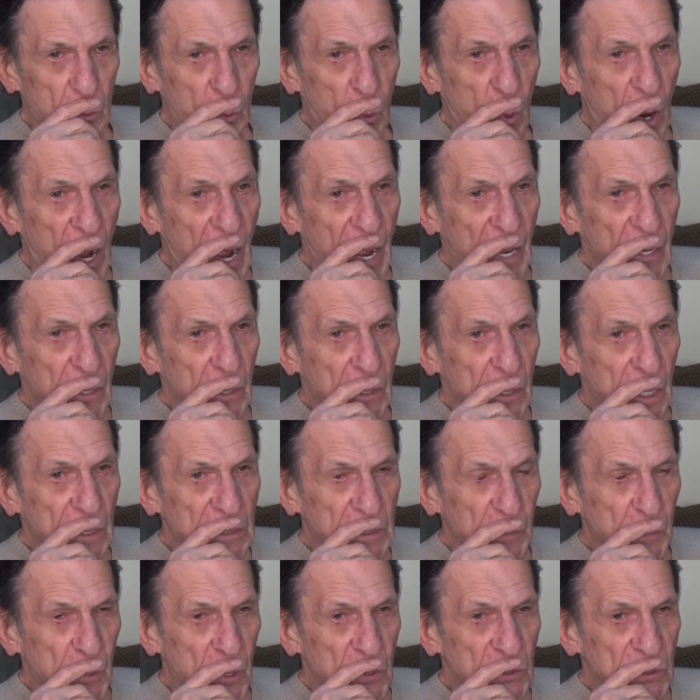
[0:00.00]
Why you're
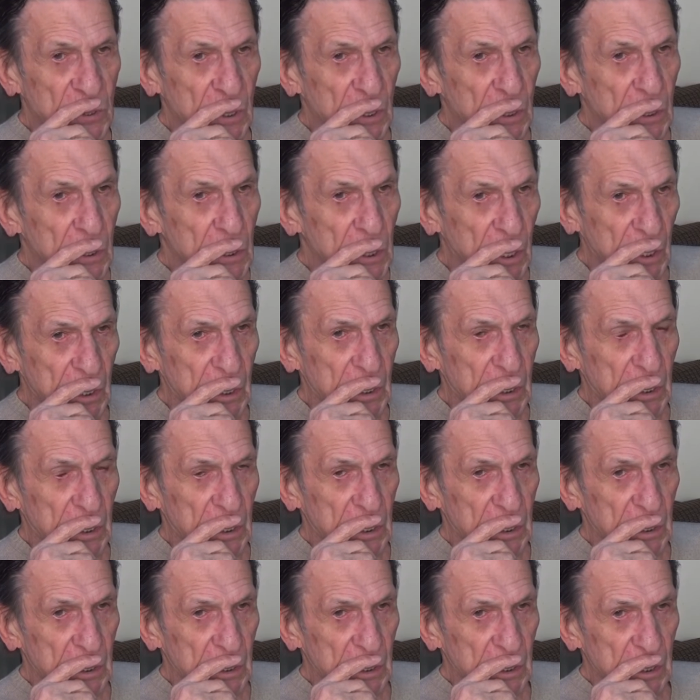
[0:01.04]
not supposed to look
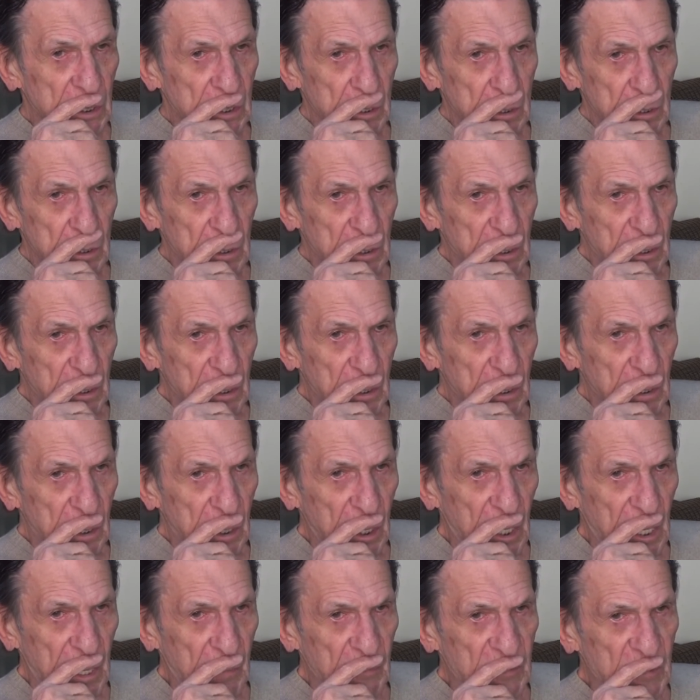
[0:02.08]

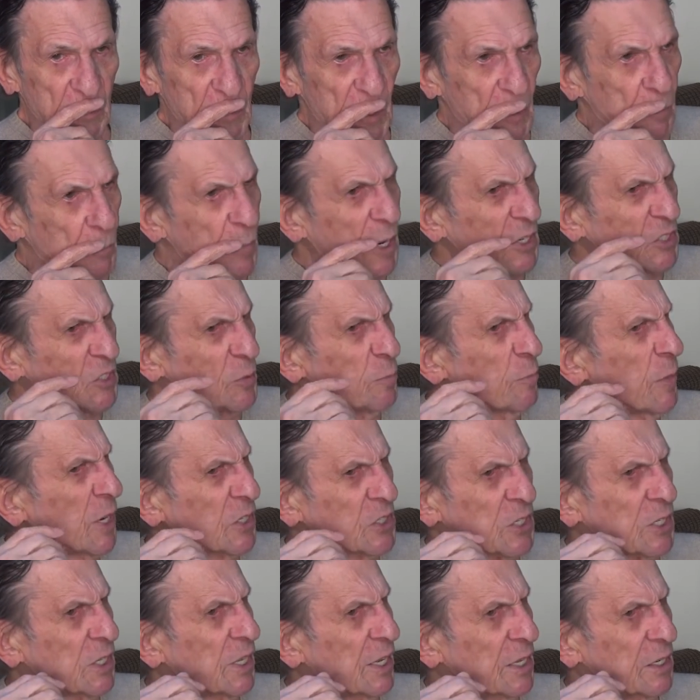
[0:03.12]
came to me much,
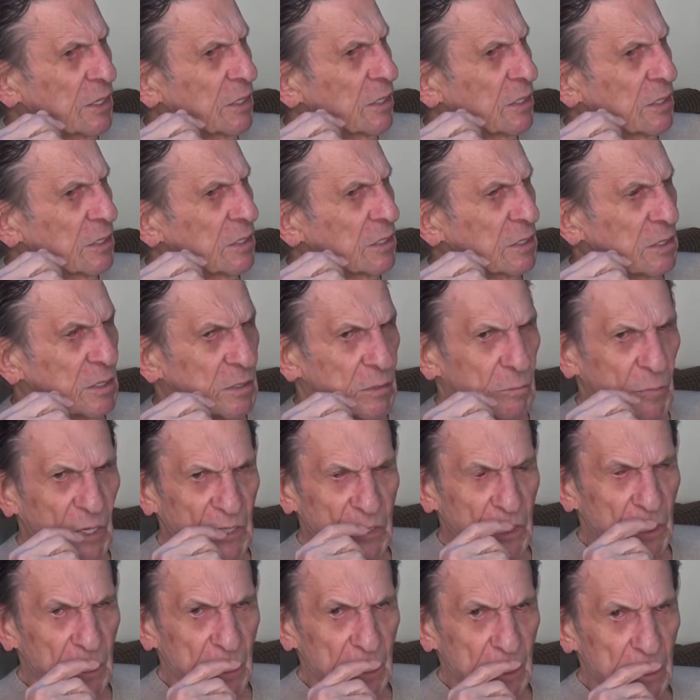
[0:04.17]
much later,
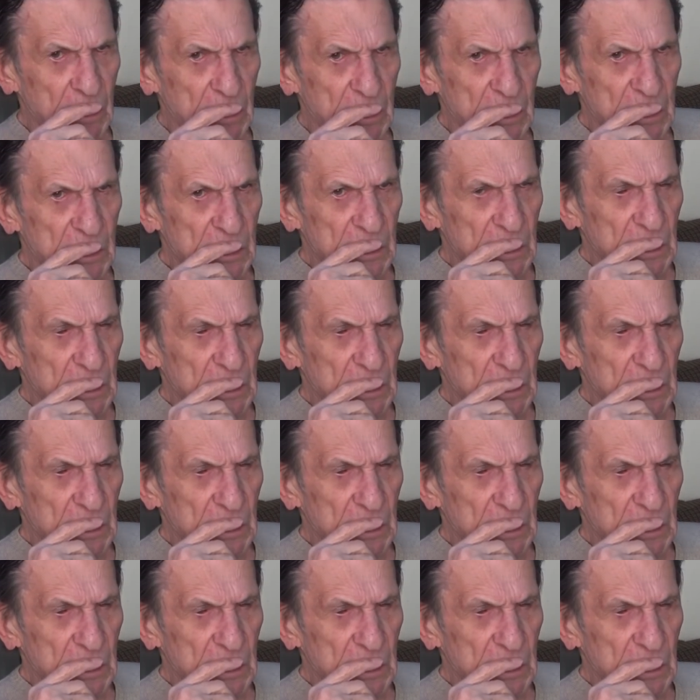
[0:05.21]
much later.